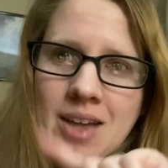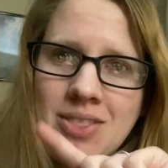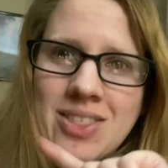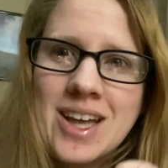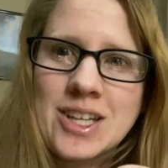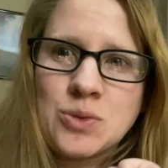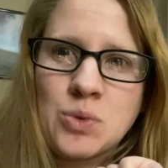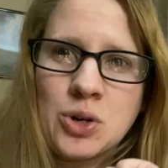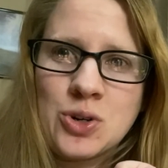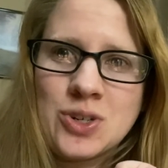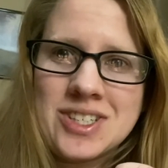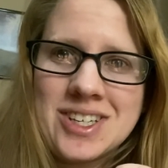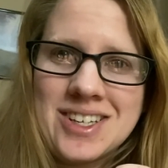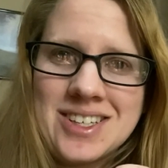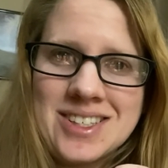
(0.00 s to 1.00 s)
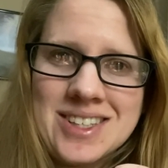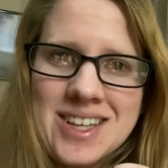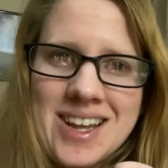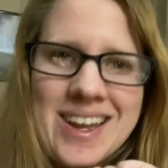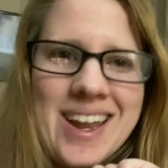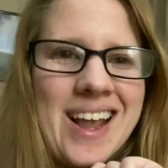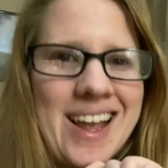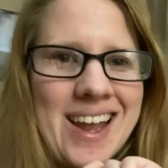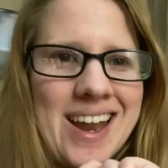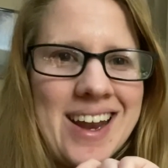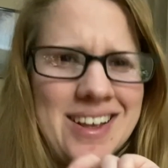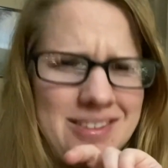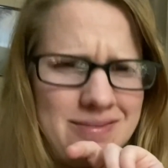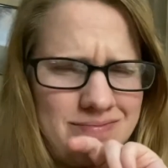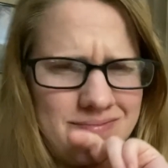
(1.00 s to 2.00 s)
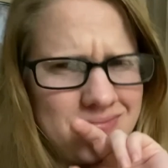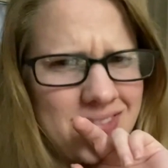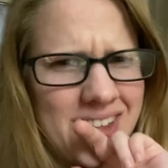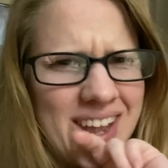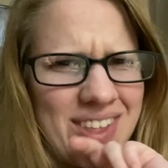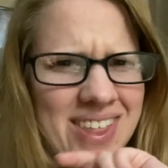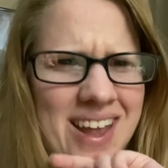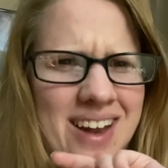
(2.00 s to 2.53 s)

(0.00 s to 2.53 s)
That's what critiquing's like, and I kind of like